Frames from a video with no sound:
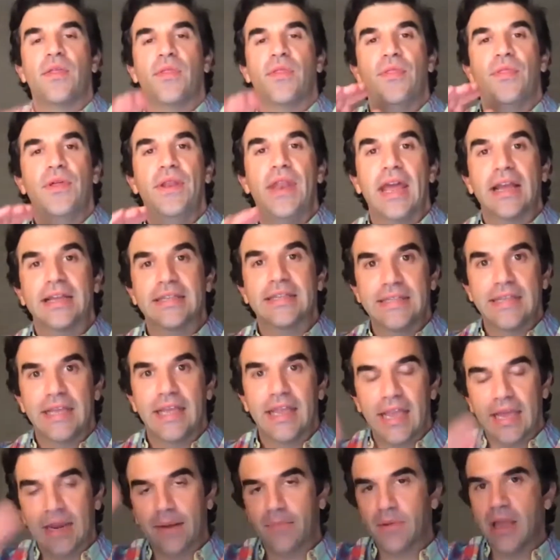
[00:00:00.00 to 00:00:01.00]
The next
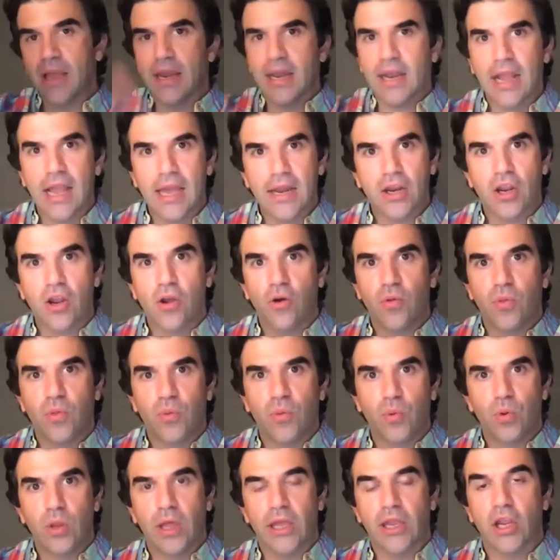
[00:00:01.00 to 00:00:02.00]
thing, and I'm kind of kind of go
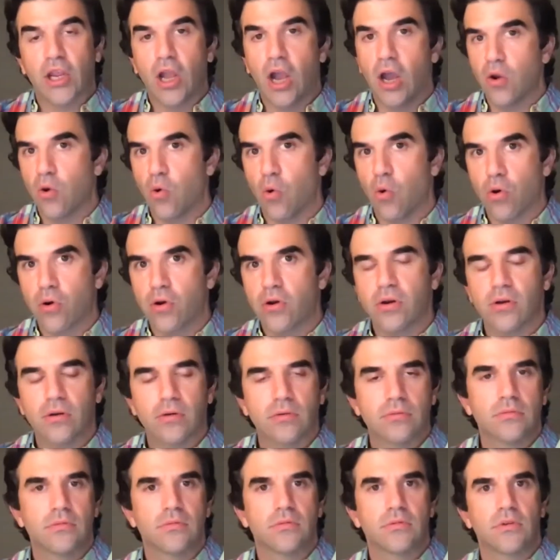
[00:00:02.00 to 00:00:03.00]
through like cut
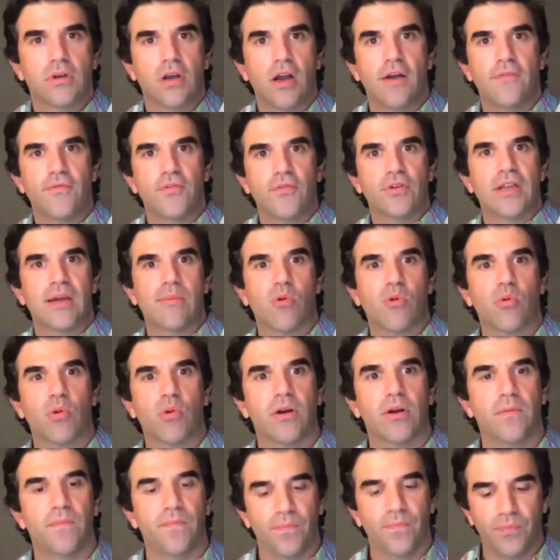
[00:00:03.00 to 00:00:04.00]
order of your demo
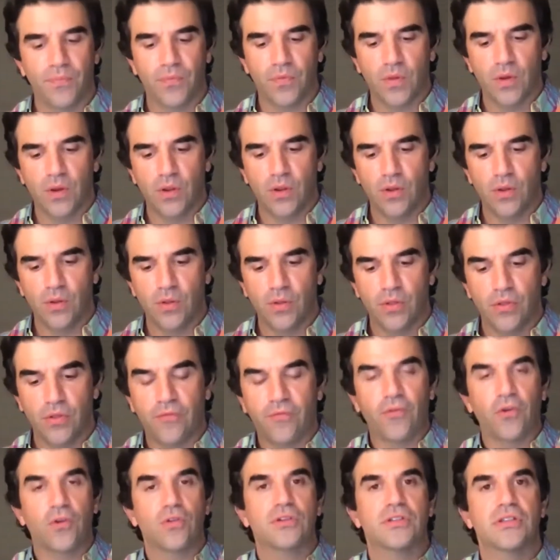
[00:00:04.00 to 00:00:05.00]
reel the
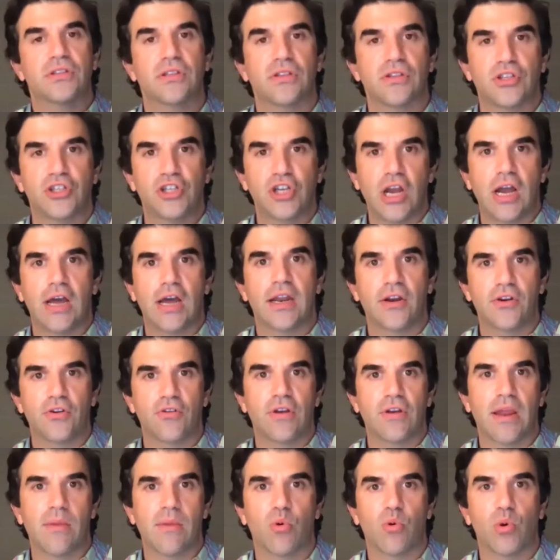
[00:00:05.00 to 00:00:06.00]
first shot on your
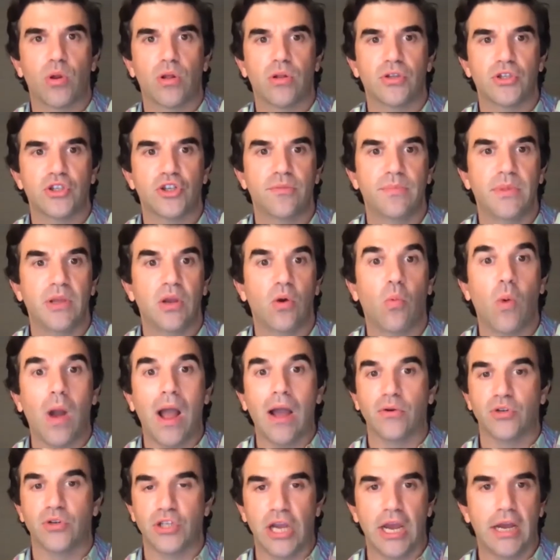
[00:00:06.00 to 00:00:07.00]
demo reel should be a
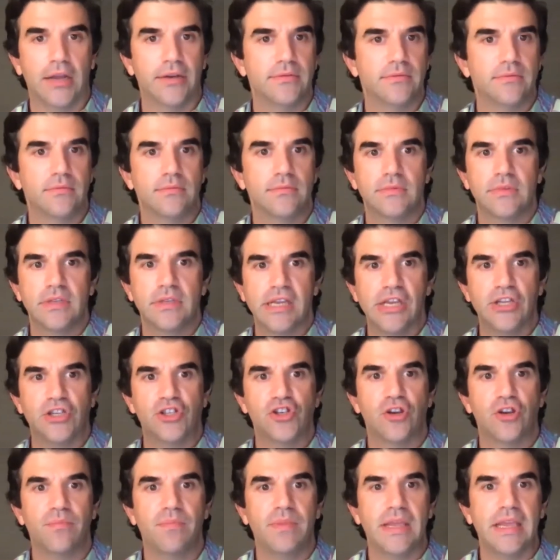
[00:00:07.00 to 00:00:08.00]
wow shot. It
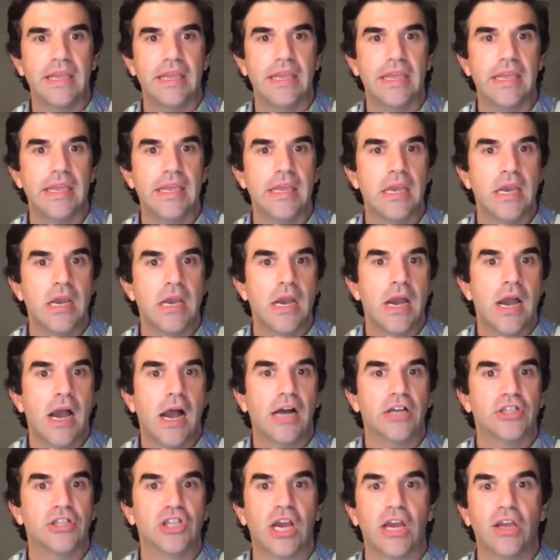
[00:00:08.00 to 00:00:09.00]
should be
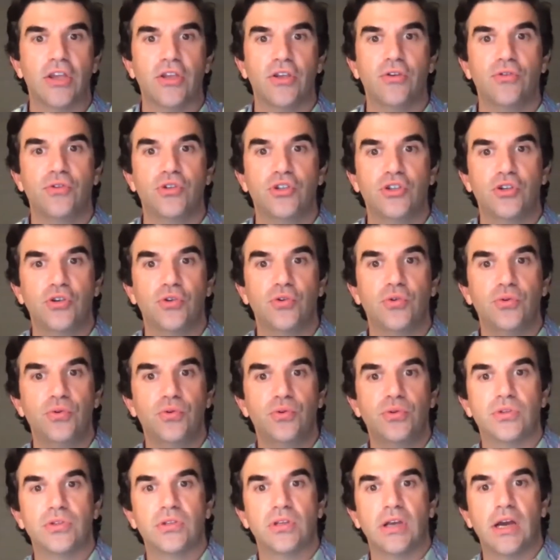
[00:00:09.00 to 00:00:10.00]
a shot you
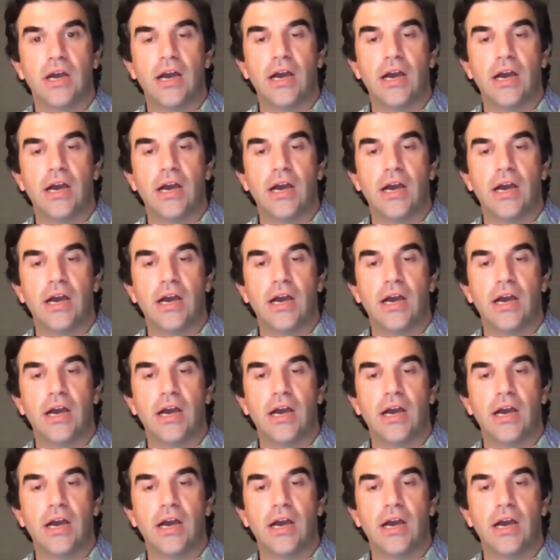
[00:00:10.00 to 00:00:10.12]
choose.